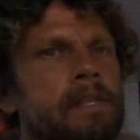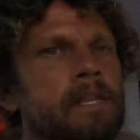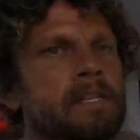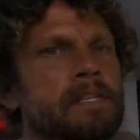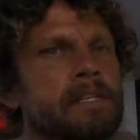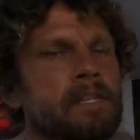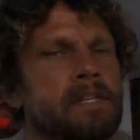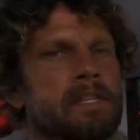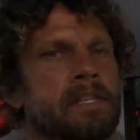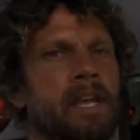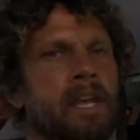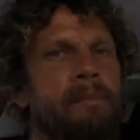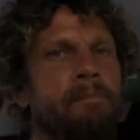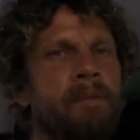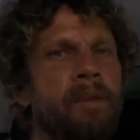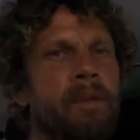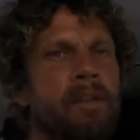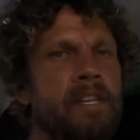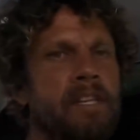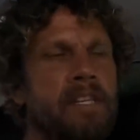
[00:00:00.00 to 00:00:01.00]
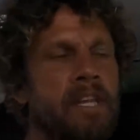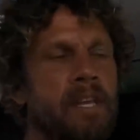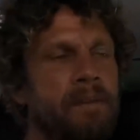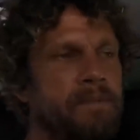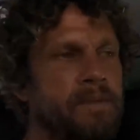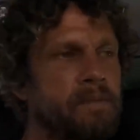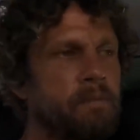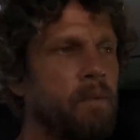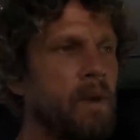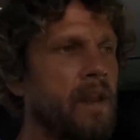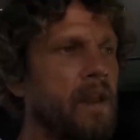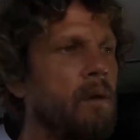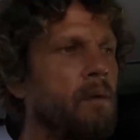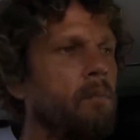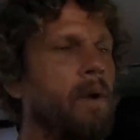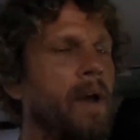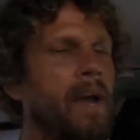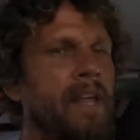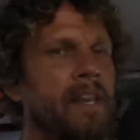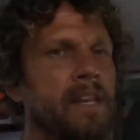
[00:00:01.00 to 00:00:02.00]
This is Beauty Tips
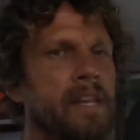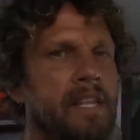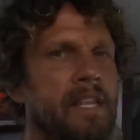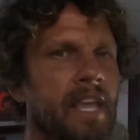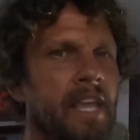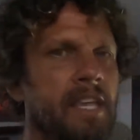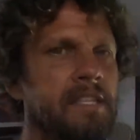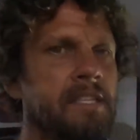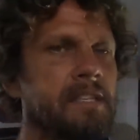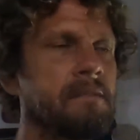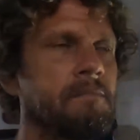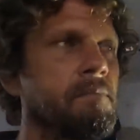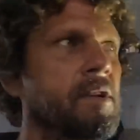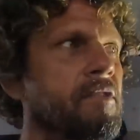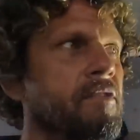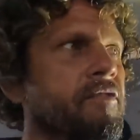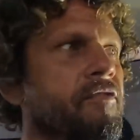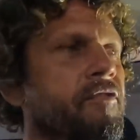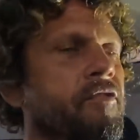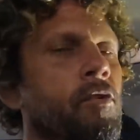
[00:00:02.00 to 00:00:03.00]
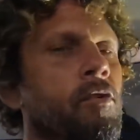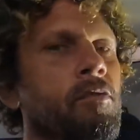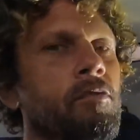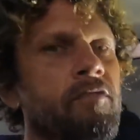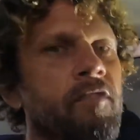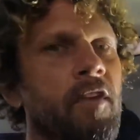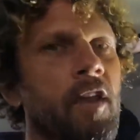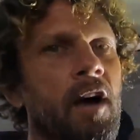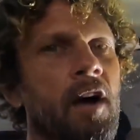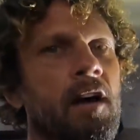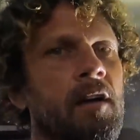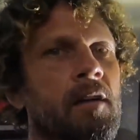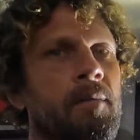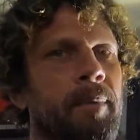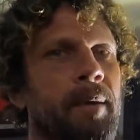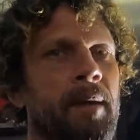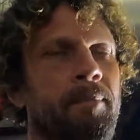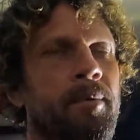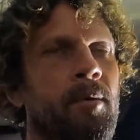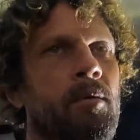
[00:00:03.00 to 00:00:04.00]
101. Yes, we're a full vlog,
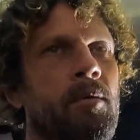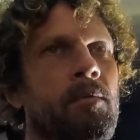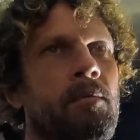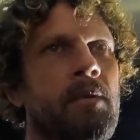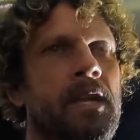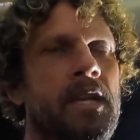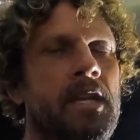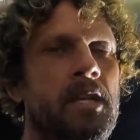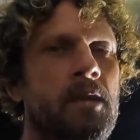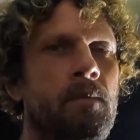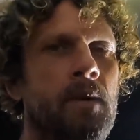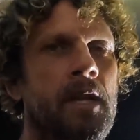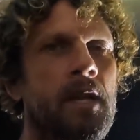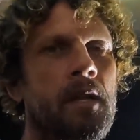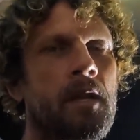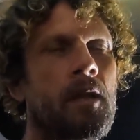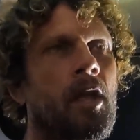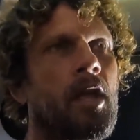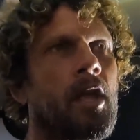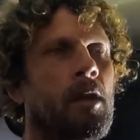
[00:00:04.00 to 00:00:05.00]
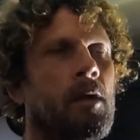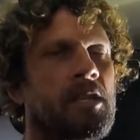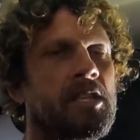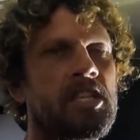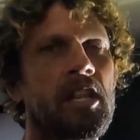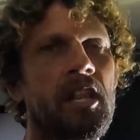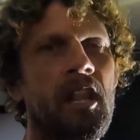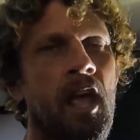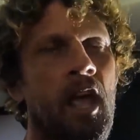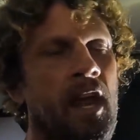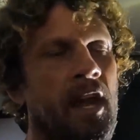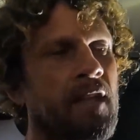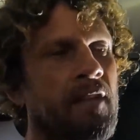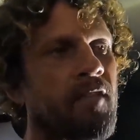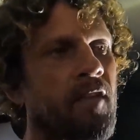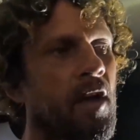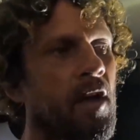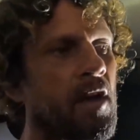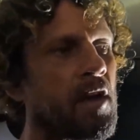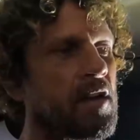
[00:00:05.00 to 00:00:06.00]
people. It's a
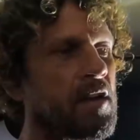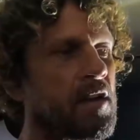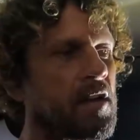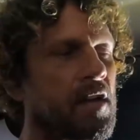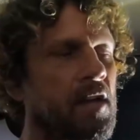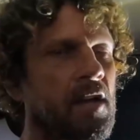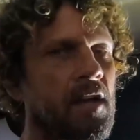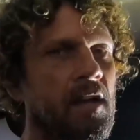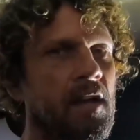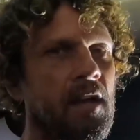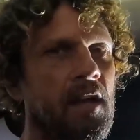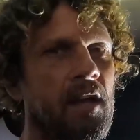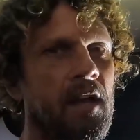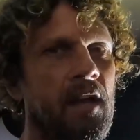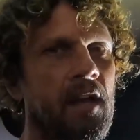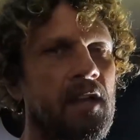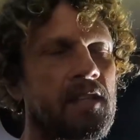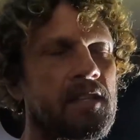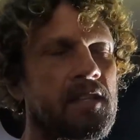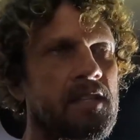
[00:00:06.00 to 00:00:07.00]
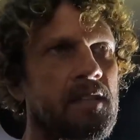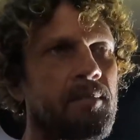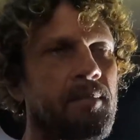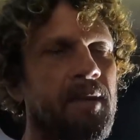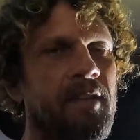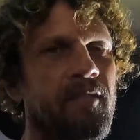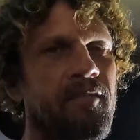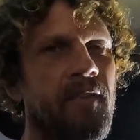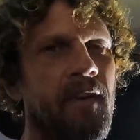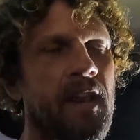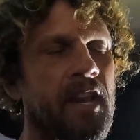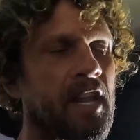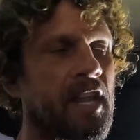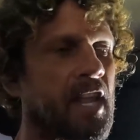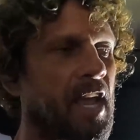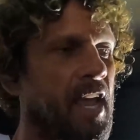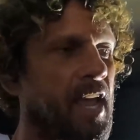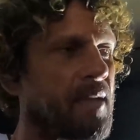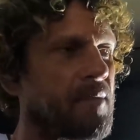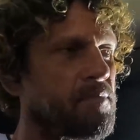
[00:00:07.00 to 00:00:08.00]
learning vlog. It's a bit of fun
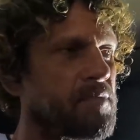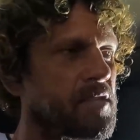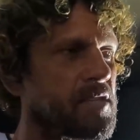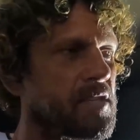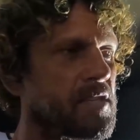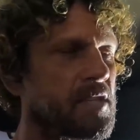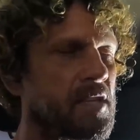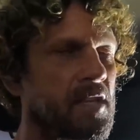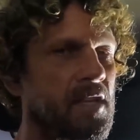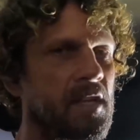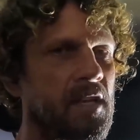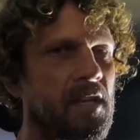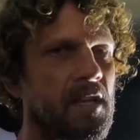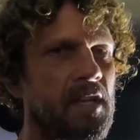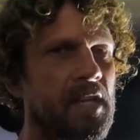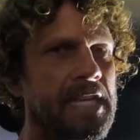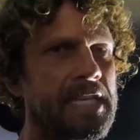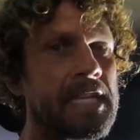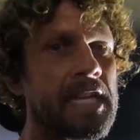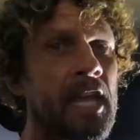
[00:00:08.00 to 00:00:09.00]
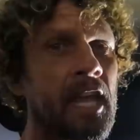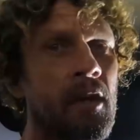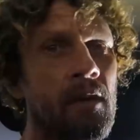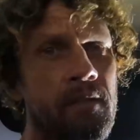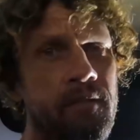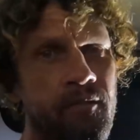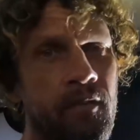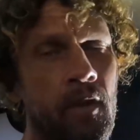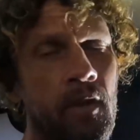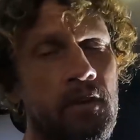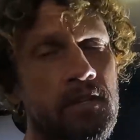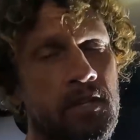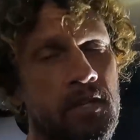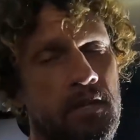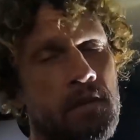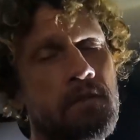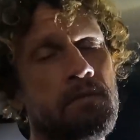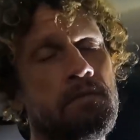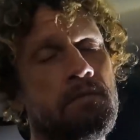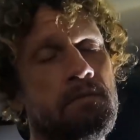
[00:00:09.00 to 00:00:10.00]
and games. It's a health vlog
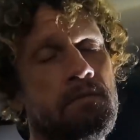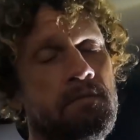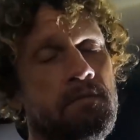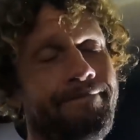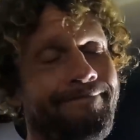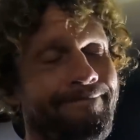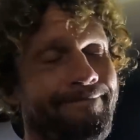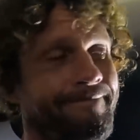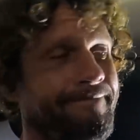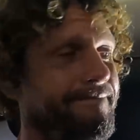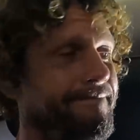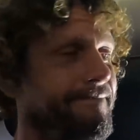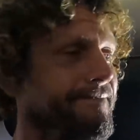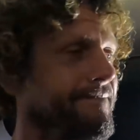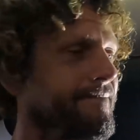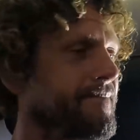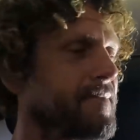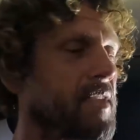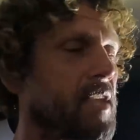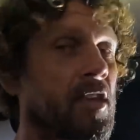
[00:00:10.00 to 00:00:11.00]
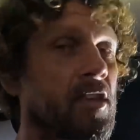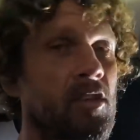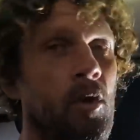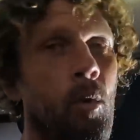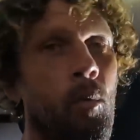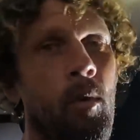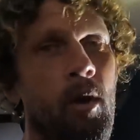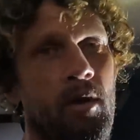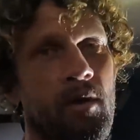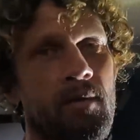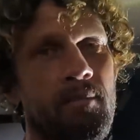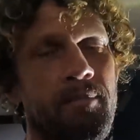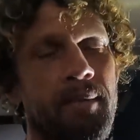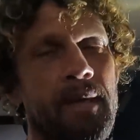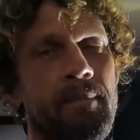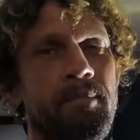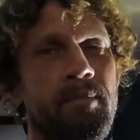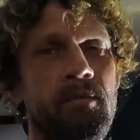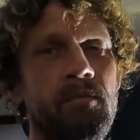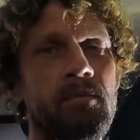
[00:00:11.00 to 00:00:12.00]
too. You're welcome,
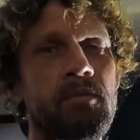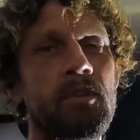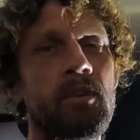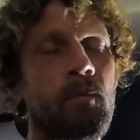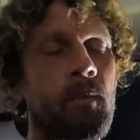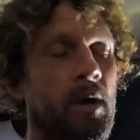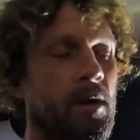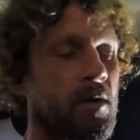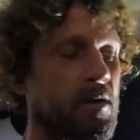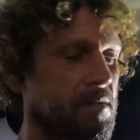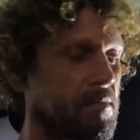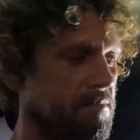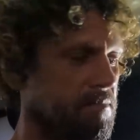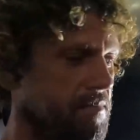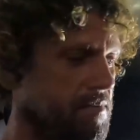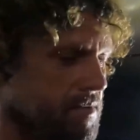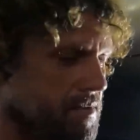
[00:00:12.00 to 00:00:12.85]
people. You're welcome.